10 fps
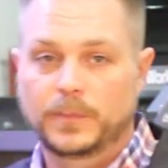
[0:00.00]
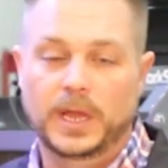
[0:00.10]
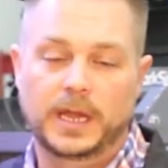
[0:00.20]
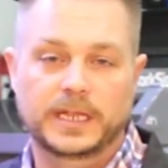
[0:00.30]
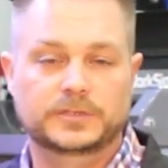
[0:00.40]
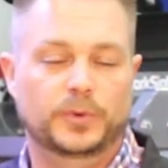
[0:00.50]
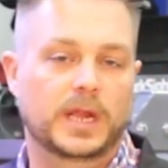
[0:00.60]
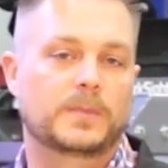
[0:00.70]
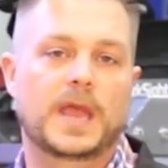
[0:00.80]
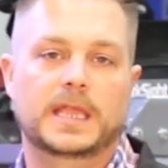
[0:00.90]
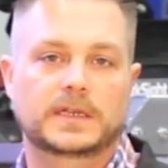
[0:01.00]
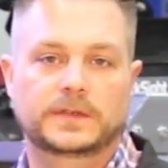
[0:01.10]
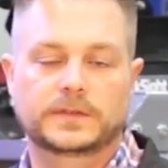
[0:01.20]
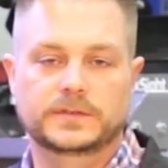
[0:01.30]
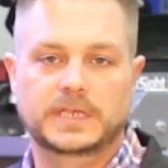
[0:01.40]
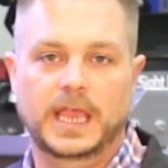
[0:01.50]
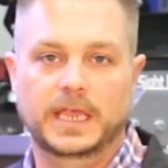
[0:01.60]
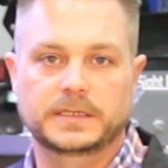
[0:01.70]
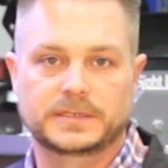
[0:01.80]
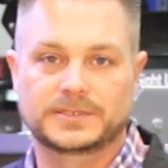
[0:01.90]
but it's running back into 2
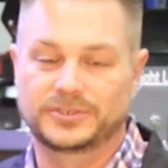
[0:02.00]
tanks.